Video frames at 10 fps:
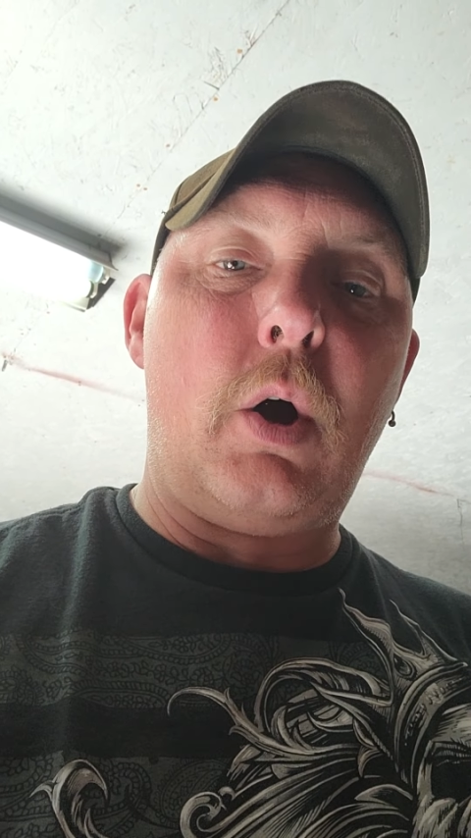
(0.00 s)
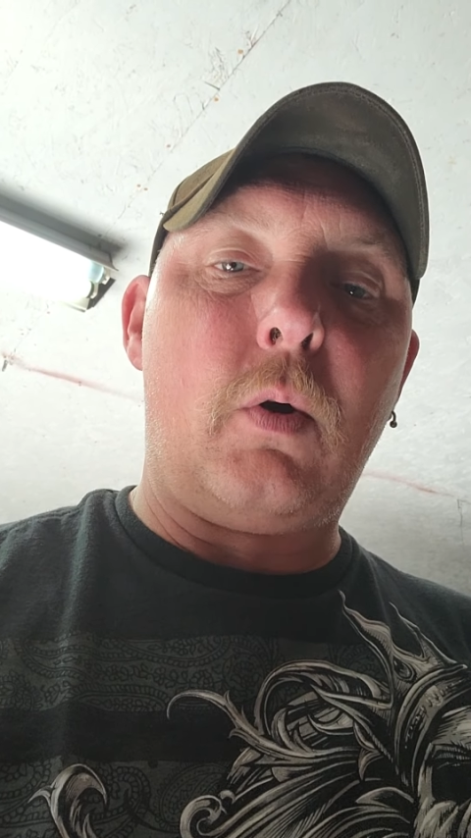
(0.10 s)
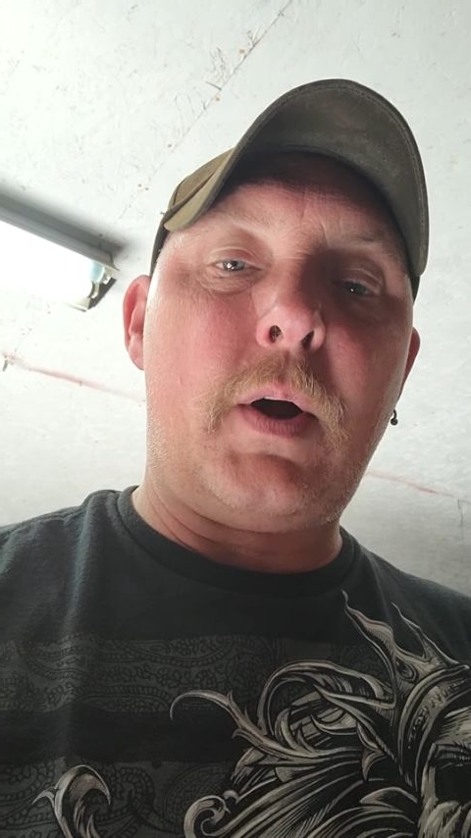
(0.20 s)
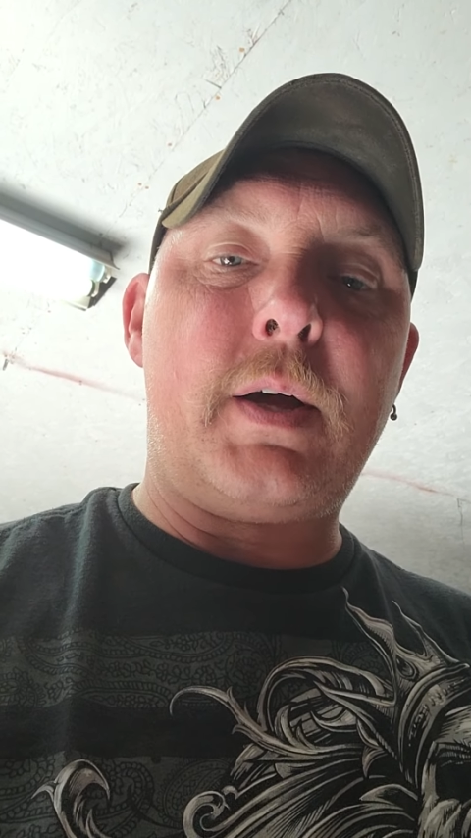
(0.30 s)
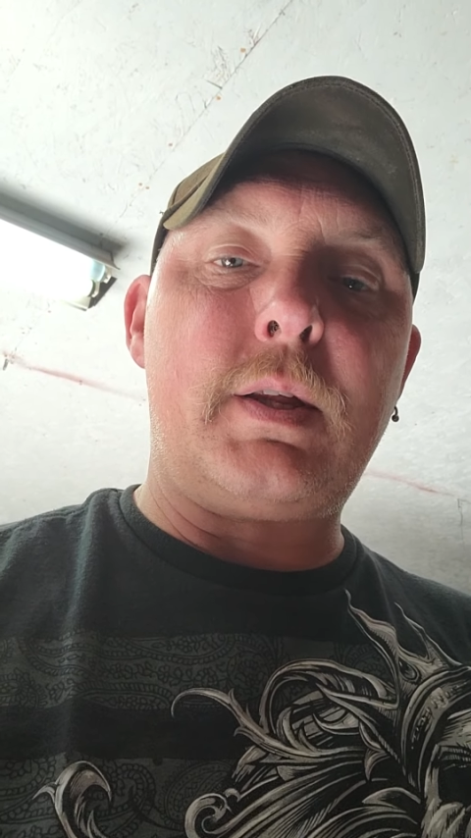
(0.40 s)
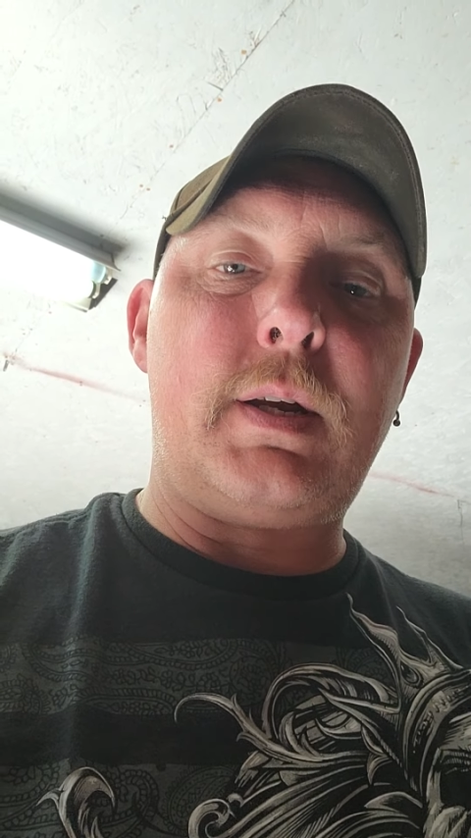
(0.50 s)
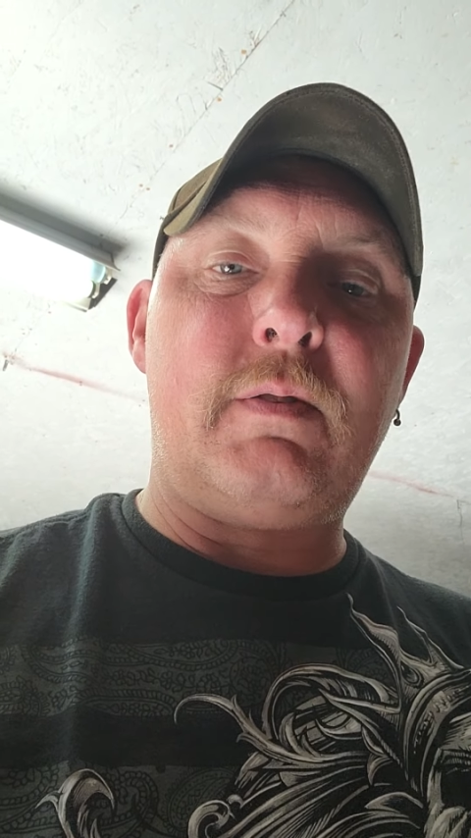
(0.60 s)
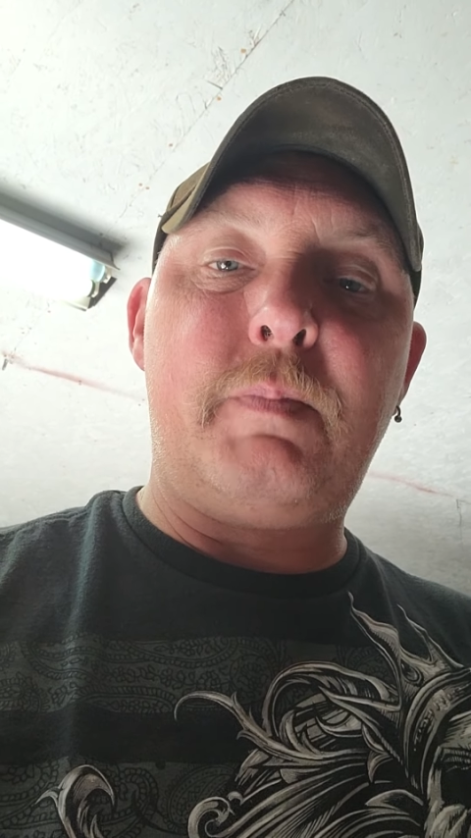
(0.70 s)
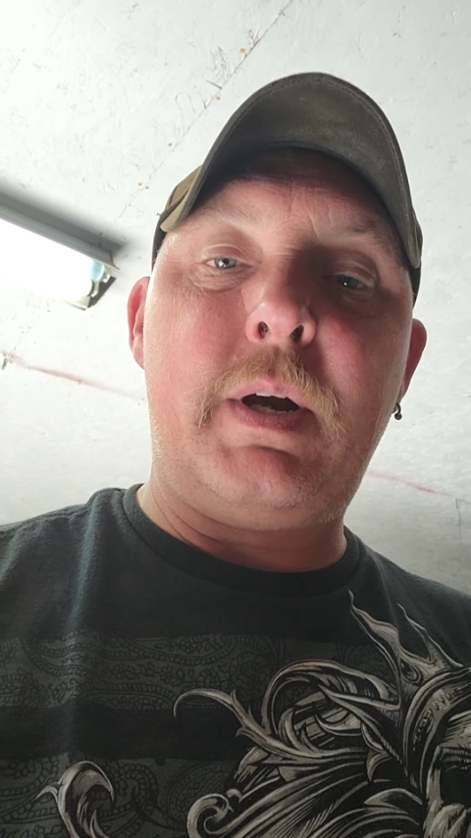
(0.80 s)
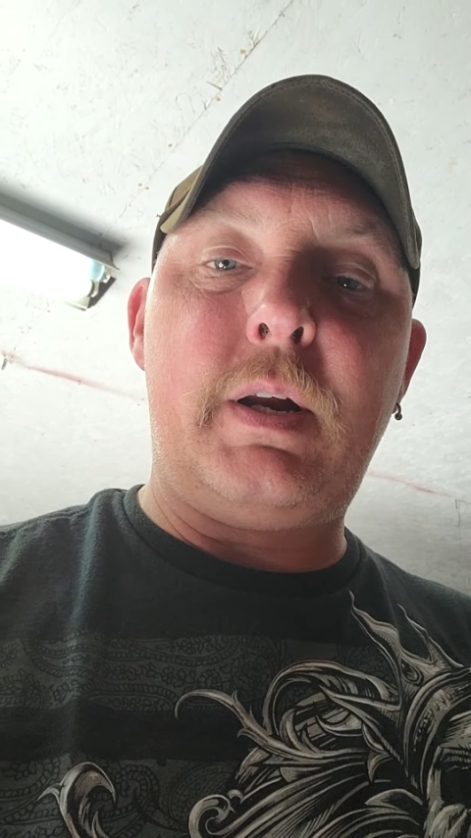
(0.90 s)
or either
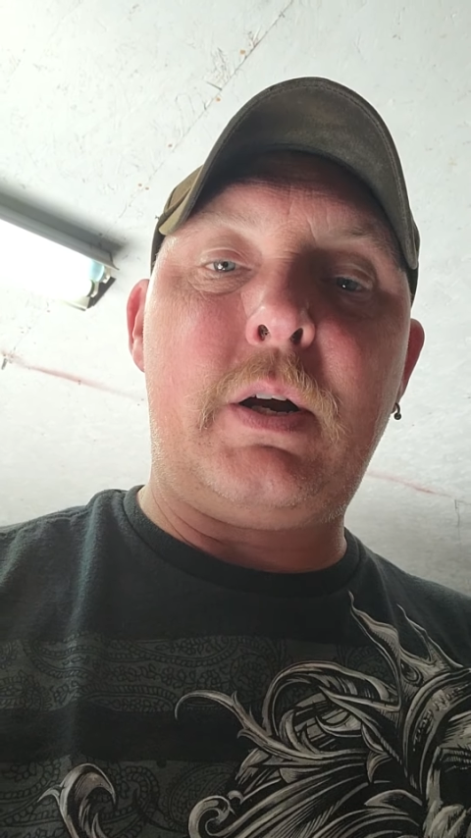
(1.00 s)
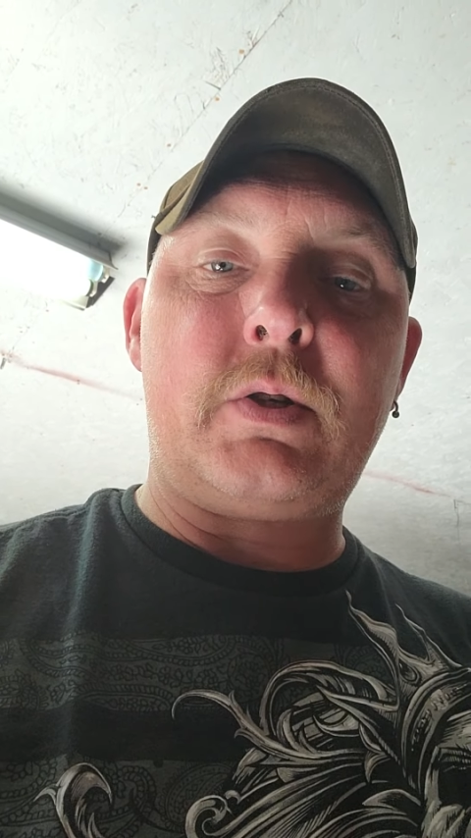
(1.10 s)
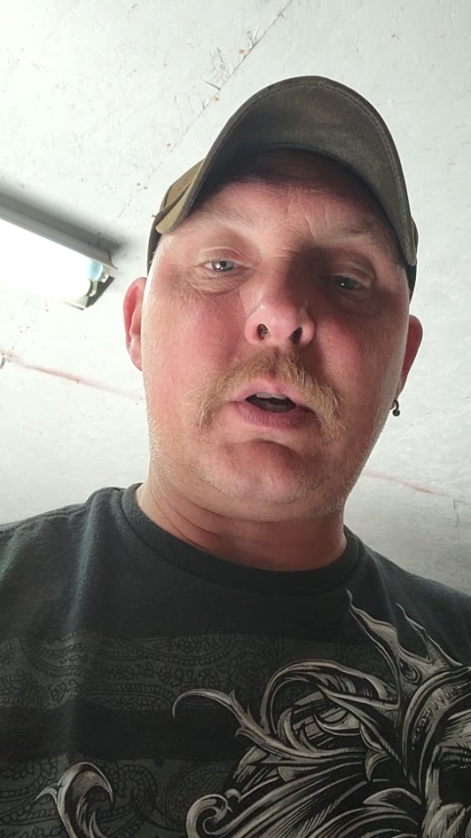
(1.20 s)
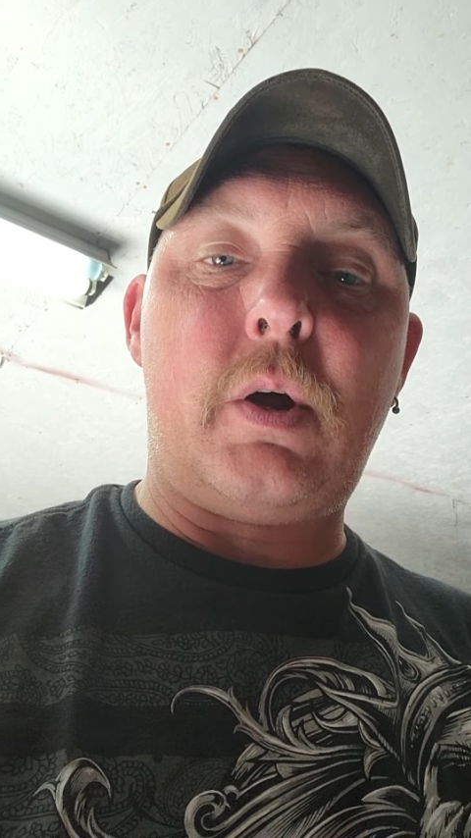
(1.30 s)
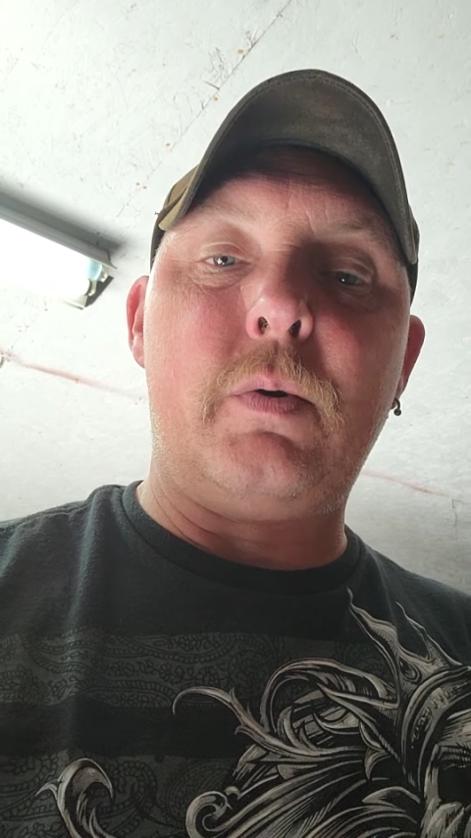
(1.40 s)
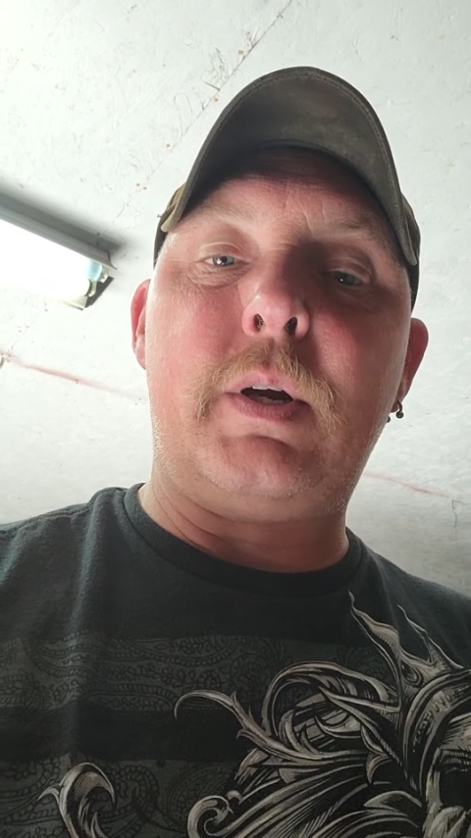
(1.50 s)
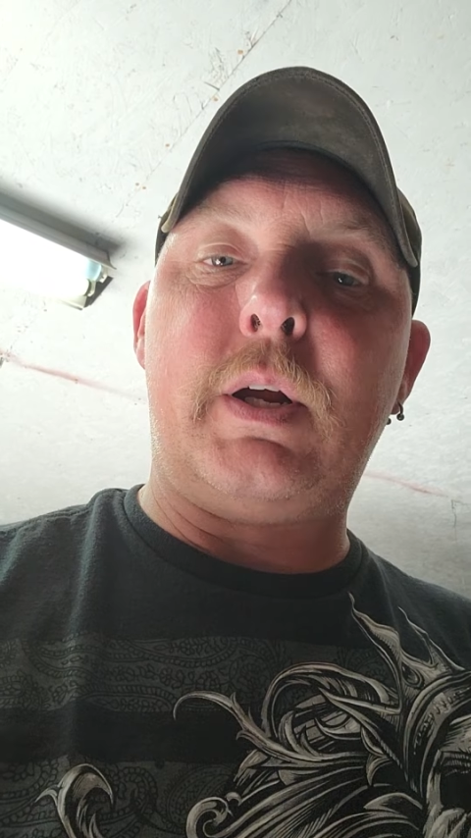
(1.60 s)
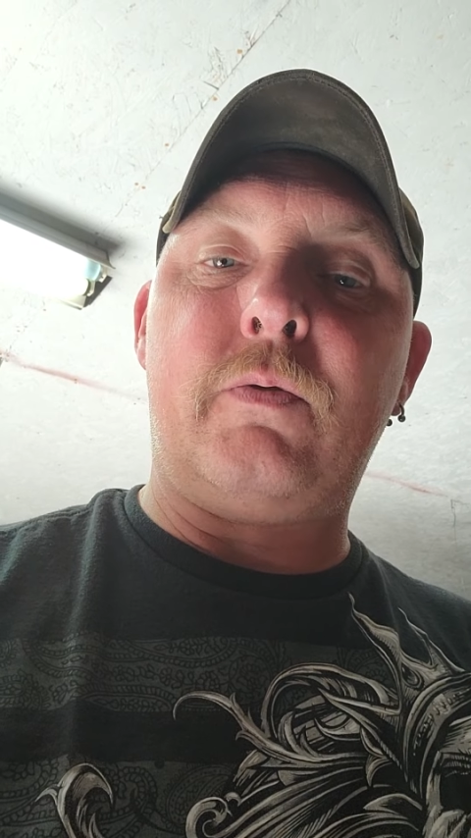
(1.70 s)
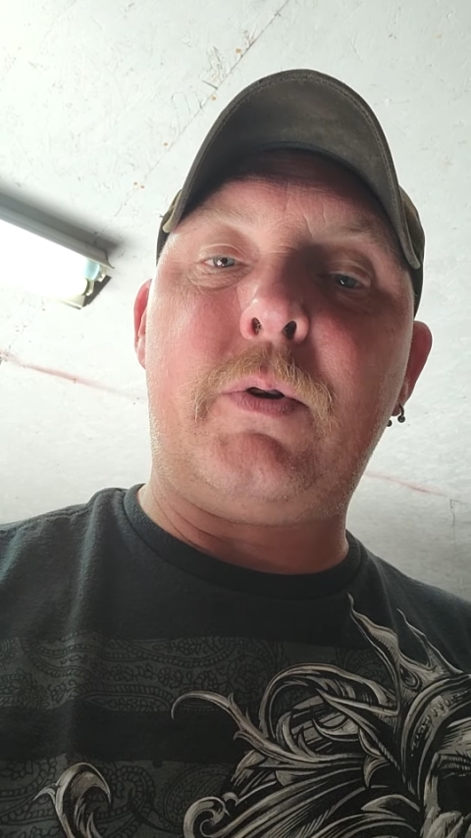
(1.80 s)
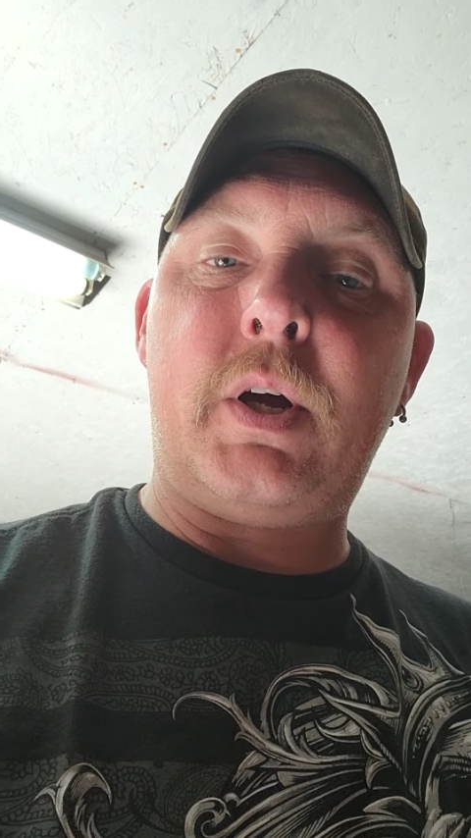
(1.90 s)
they've been in there so long that
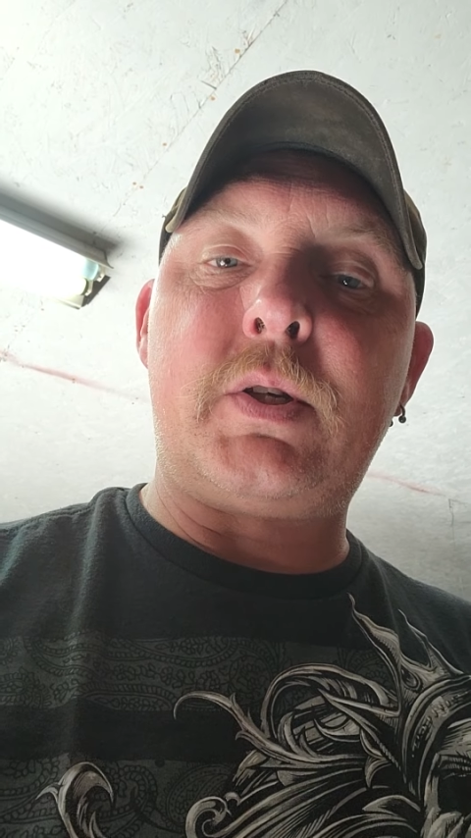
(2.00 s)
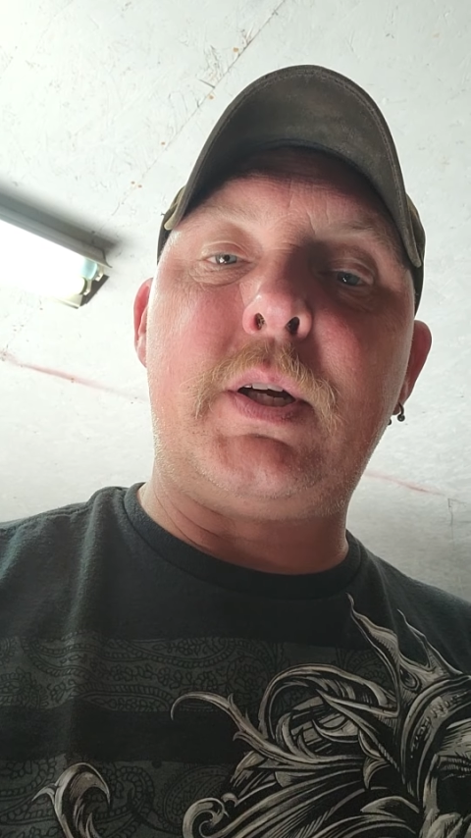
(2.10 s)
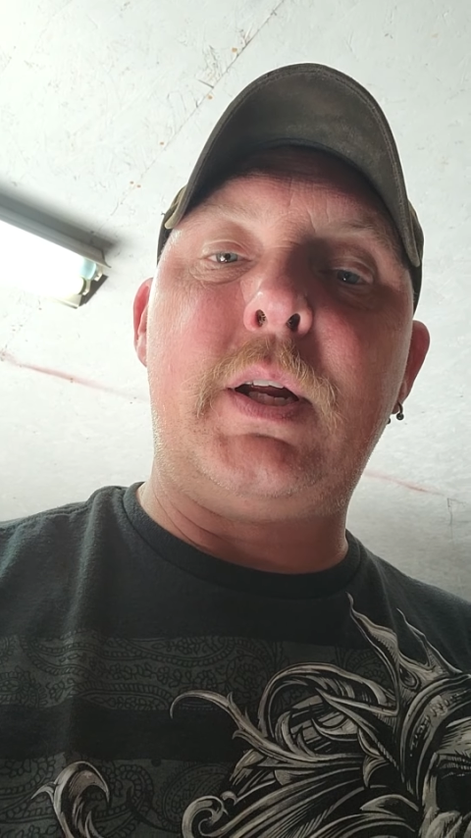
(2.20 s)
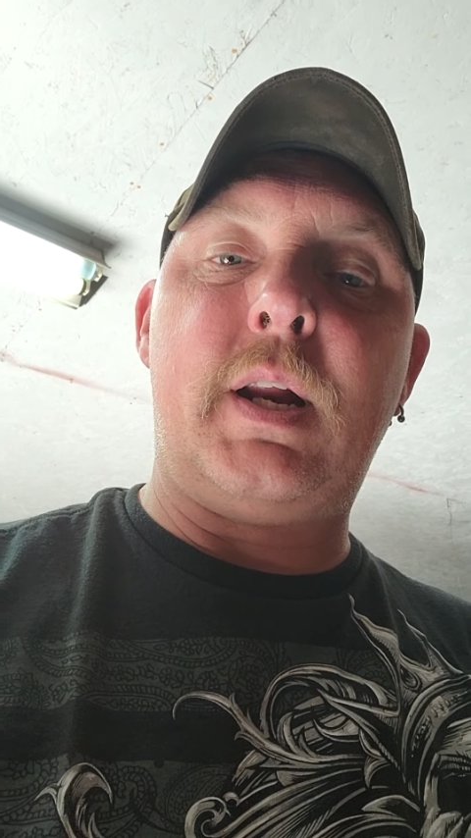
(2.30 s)
they've rusted